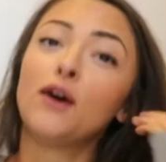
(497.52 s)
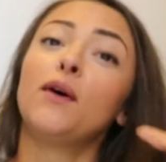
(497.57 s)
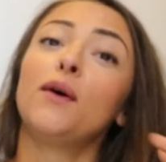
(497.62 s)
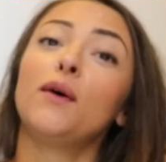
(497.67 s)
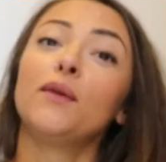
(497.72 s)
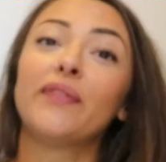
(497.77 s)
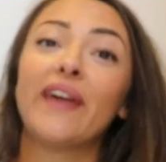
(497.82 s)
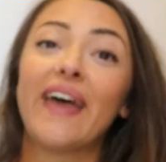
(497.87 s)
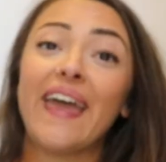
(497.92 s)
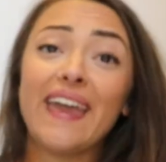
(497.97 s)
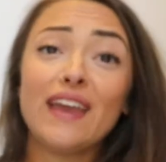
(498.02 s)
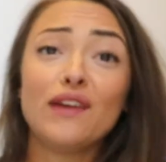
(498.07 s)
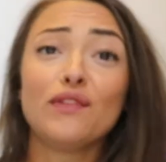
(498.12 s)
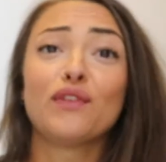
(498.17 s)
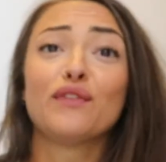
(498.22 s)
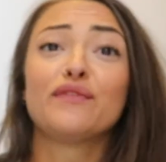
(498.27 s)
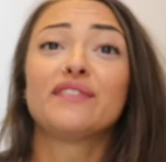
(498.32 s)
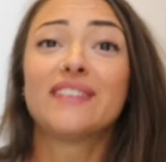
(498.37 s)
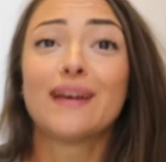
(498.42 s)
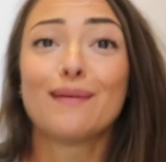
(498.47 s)
on the 8th
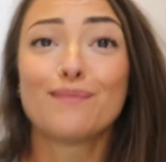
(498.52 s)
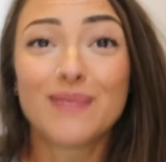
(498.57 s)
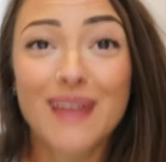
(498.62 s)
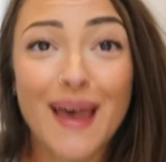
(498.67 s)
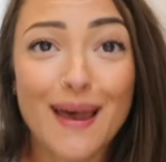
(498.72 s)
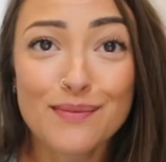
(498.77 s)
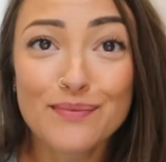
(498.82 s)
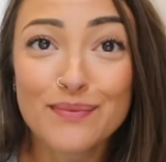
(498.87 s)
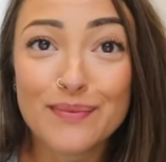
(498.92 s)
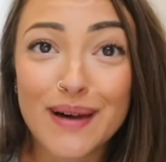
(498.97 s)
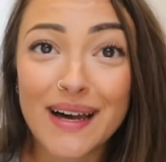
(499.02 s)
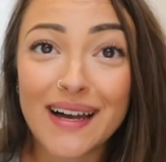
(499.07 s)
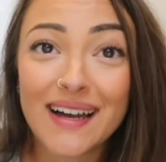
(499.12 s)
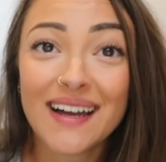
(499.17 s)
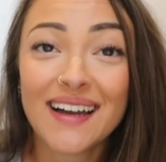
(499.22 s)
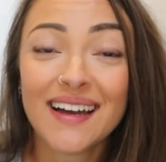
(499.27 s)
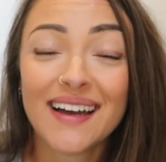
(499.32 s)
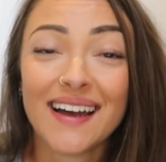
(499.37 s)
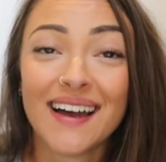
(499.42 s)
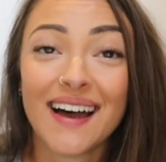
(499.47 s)
of
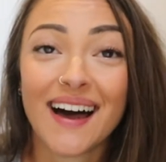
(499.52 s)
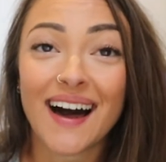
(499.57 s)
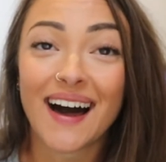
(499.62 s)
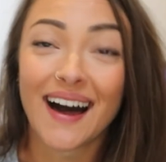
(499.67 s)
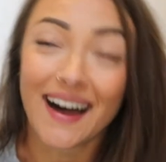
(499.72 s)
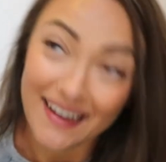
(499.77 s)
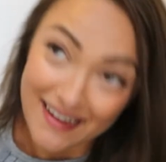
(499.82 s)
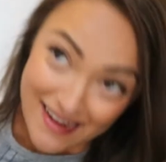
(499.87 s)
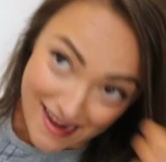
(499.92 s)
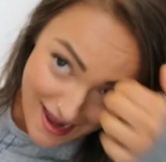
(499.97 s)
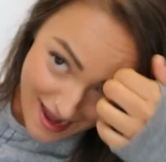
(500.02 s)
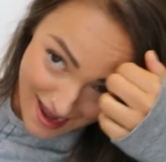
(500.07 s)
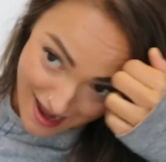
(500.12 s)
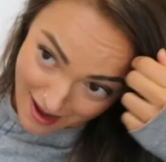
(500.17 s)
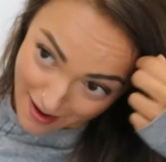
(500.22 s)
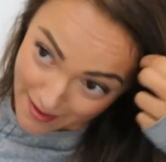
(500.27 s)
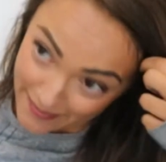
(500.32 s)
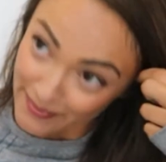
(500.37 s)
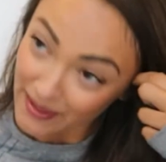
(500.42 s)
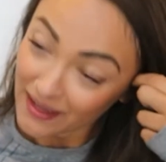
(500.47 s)
September,
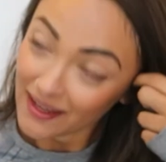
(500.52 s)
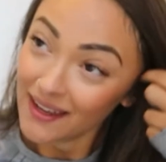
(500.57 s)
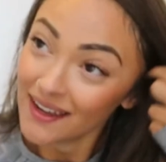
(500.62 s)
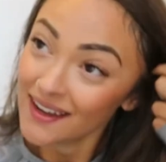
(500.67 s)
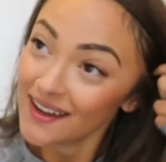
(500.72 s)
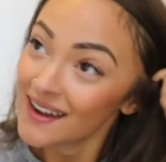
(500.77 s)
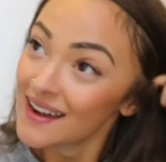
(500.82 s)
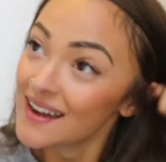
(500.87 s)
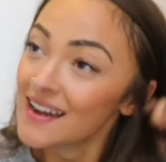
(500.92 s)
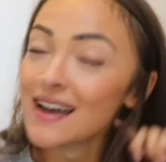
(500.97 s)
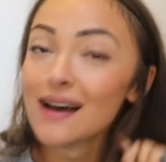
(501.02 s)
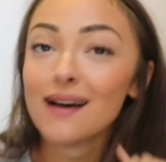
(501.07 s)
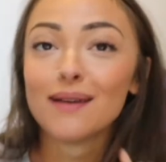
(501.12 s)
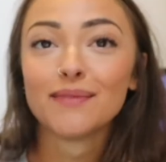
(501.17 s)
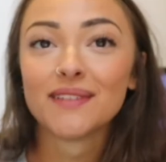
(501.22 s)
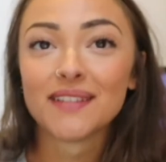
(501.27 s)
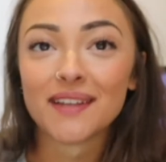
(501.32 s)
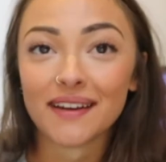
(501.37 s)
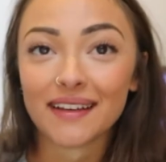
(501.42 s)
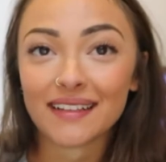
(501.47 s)
I'm
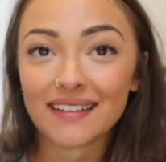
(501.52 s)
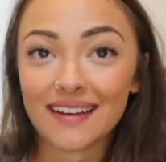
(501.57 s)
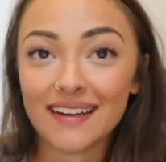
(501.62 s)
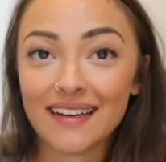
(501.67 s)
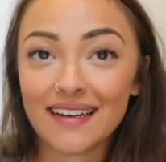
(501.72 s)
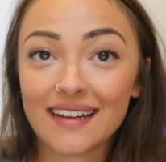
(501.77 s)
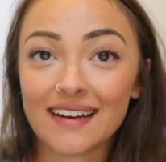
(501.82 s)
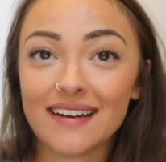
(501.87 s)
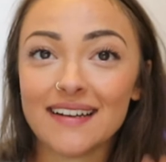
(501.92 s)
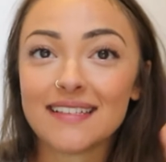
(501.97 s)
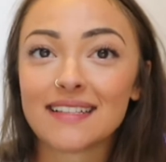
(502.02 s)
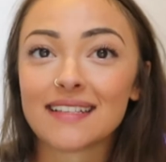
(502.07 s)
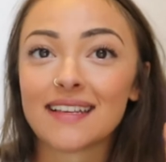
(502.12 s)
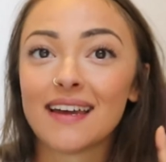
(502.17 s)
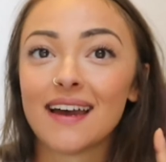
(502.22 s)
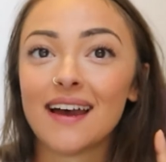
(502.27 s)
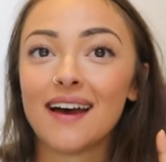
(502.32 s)
so excited, guys.